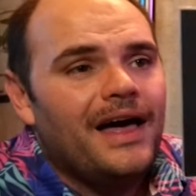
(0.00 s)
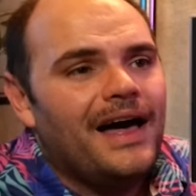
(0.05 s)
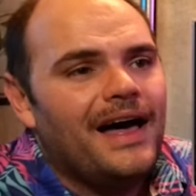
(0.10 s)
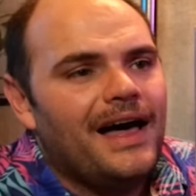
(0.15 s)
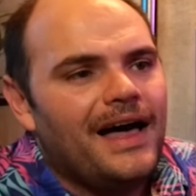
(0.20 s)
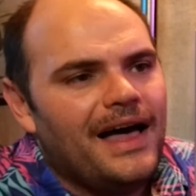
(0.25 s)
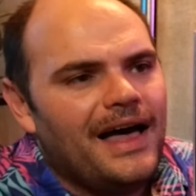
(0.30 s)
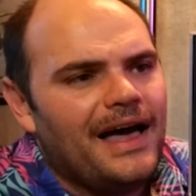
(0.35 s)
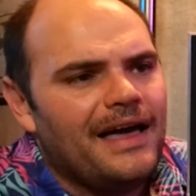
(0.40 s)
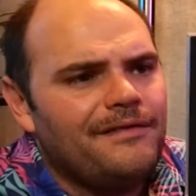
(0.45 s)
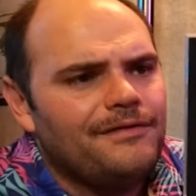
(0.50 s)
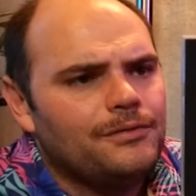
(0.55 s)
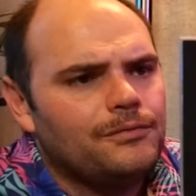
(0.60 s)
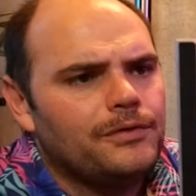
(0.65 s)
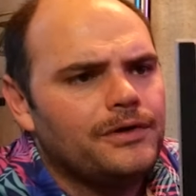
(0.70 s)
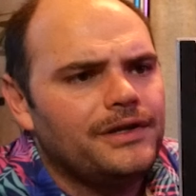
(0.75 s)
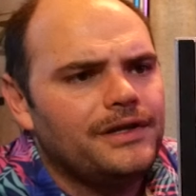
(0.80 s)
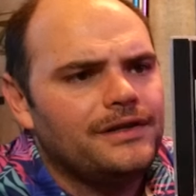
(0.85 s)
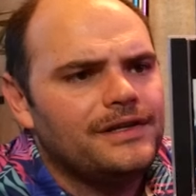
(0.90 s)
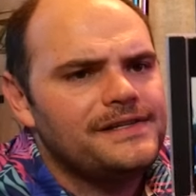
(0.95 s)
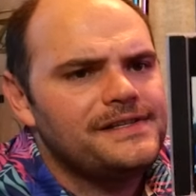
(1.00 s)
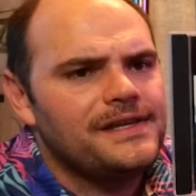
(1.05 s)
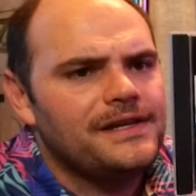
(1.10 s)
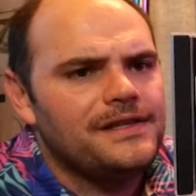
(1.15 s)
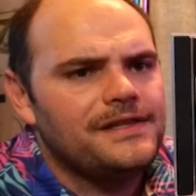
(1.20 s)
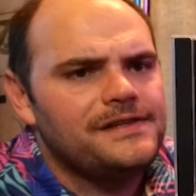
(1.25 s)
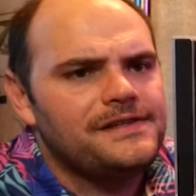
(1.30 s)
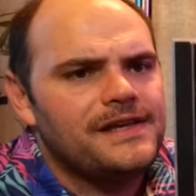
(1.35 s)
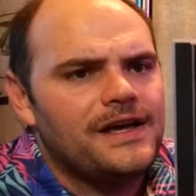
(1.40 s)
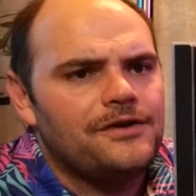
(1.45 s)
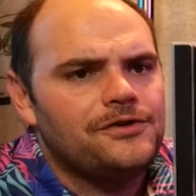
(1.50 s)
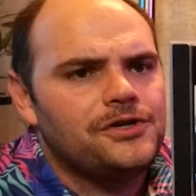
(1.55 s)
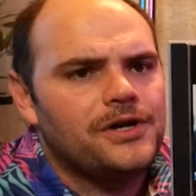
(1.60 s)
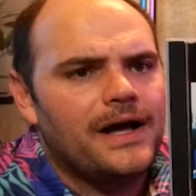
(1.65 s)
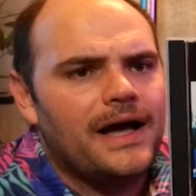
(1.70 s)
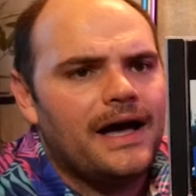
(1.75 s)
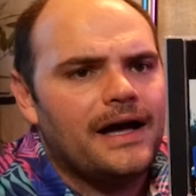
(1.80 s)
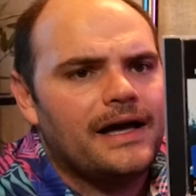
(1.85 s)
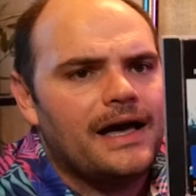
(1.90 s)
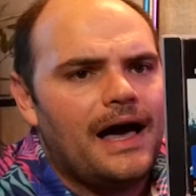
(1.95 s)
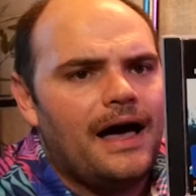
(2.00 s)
I haven't really listened to the soundtrack.